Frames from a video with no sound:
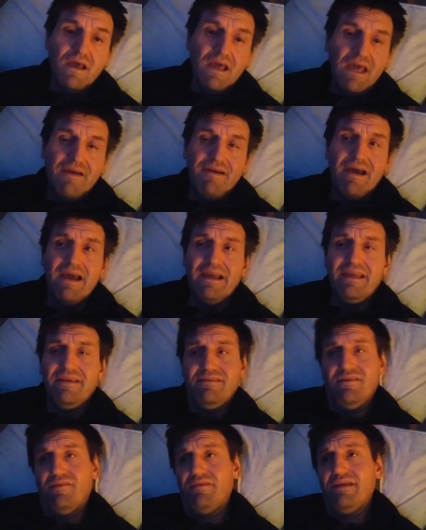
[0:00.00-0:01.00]
Anyway, I
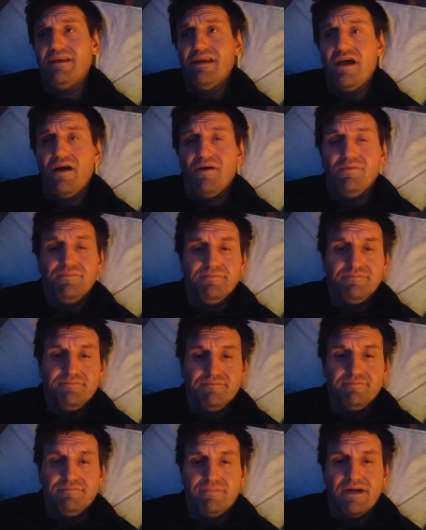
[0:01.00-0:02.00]
don't really know,
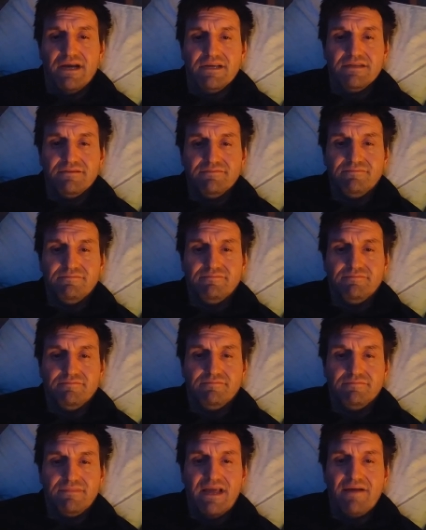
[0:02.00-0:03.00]
but
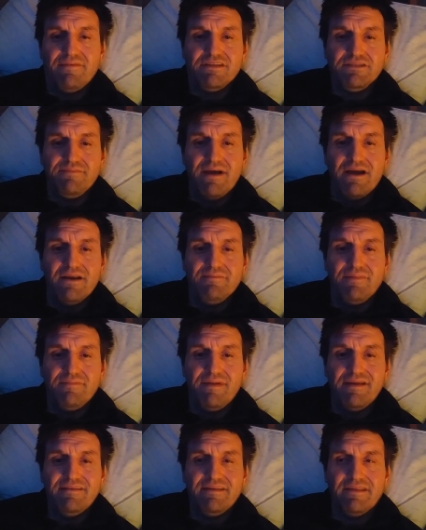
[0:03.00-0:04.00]
that much about it. But
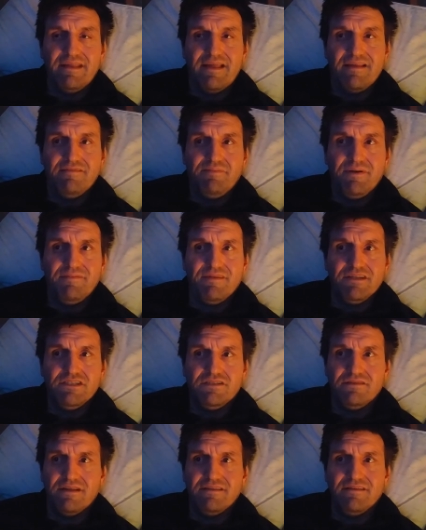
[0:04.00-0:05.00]
basically, that's pretty
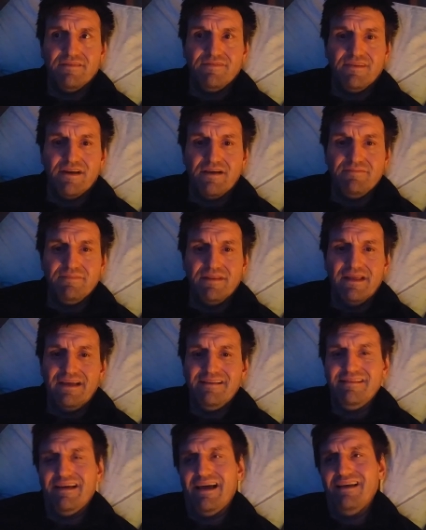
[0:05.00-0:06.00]
much that sums it up. And like
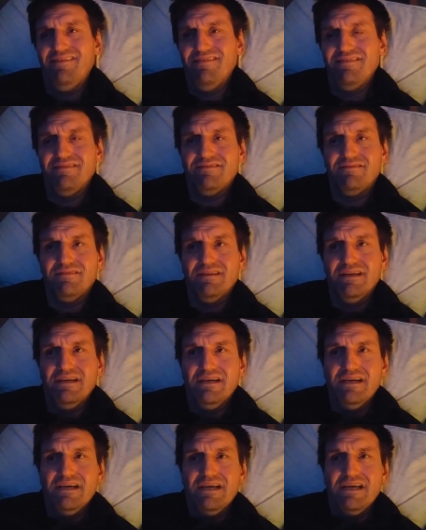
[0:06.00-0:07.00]
I say, I don't.
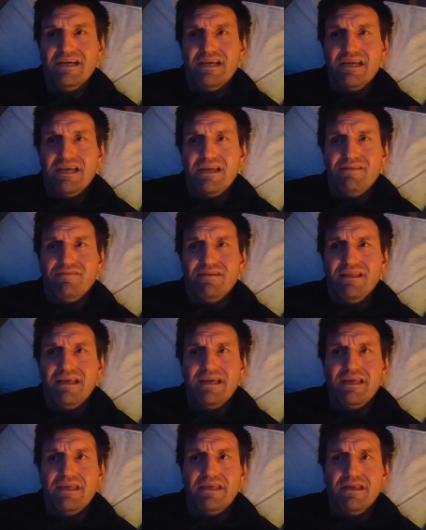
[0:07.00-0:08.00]
It
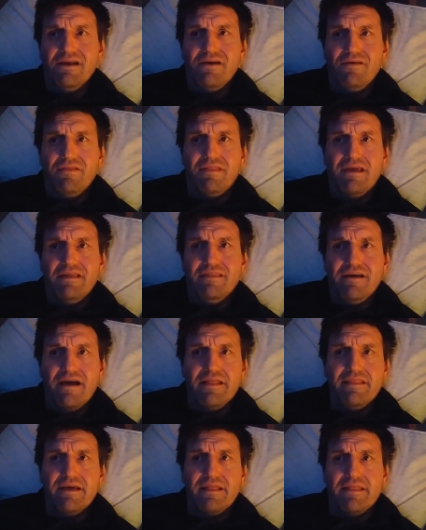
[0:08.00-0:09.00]
really, you know, they
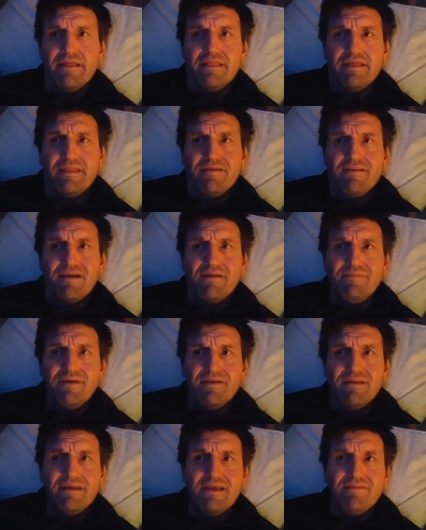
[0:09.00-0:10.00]
thought that that, that they were going to be
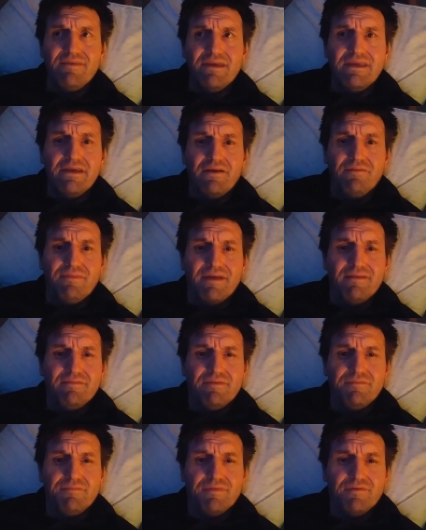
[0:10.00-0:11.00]
able to get me killed by the,
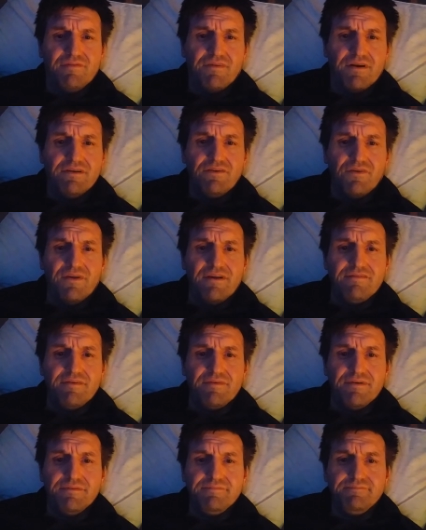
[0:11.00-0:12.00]
before I told
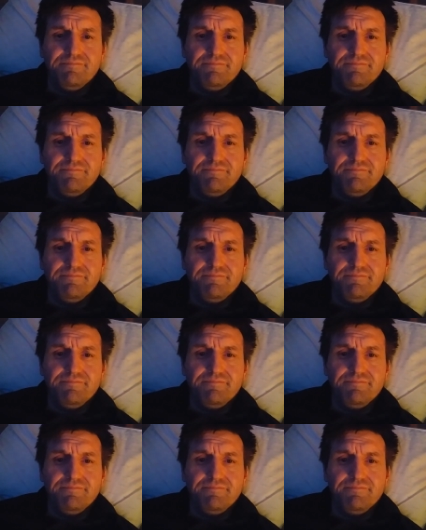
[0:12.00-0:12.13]
everyone,